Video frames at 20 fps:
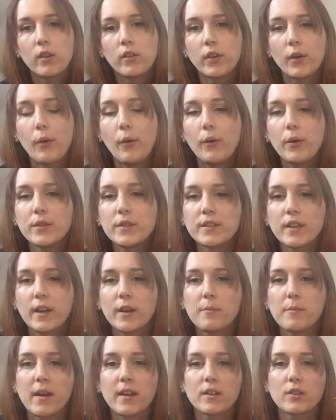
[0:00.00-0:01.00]
So also
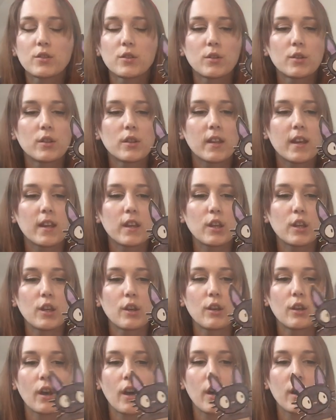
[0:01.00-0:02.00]
make sure that
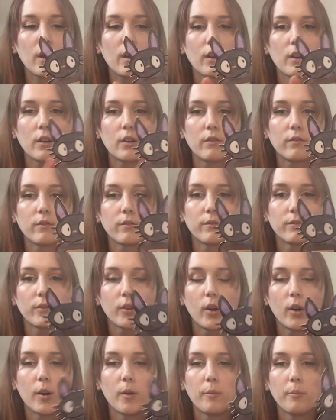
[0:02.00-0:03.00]
you go
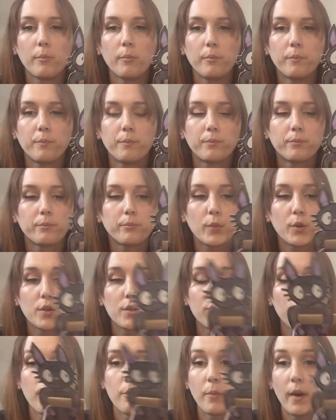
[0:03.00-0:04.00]
from,
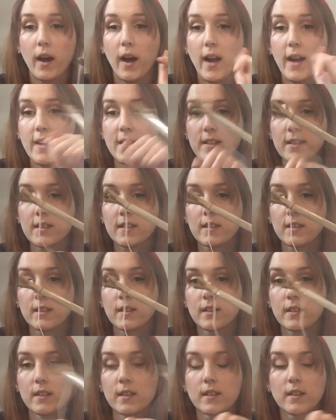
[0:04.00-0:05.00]
push from behind,
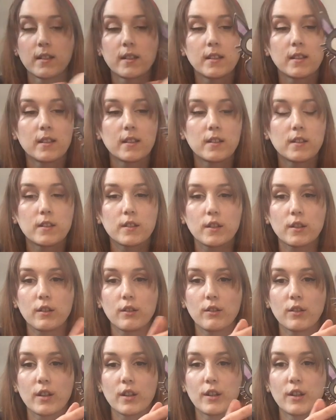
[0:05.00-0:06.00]
so
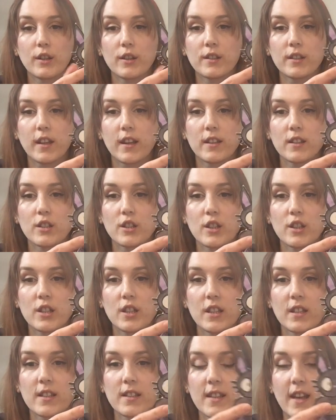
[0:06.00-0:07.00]
it looks like
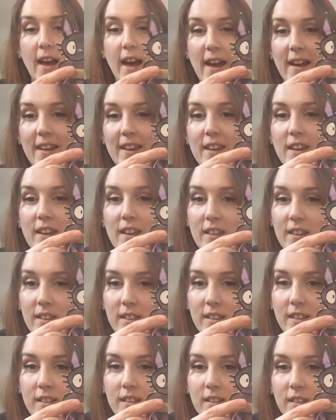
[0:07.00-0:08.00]
Gigi is hanging
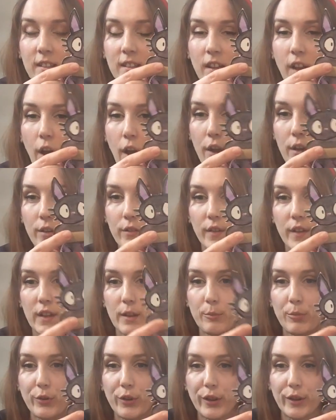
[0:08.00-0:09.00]
over
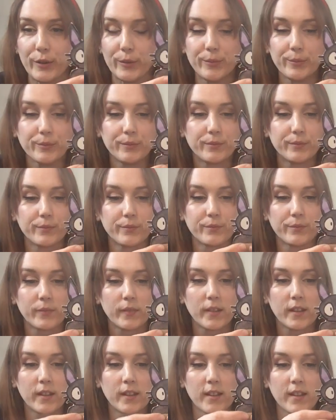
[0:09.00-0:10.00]
the broom,
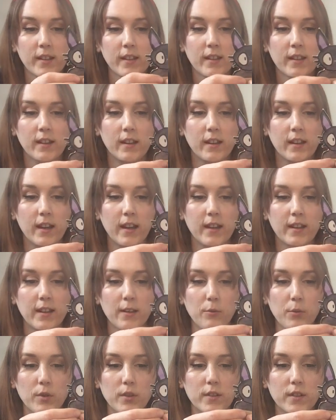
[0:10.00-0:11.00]
and
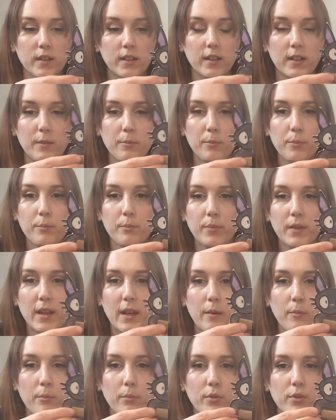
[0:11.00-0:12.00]
then we're just going to
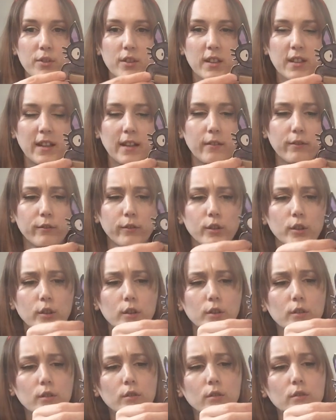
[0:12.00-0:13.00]
keep pushing that
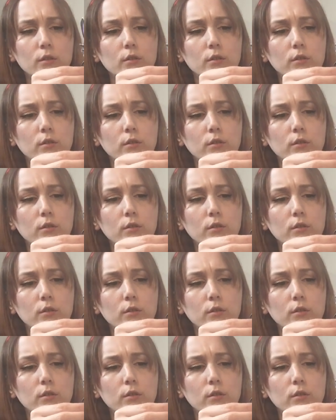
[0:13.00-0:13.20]
through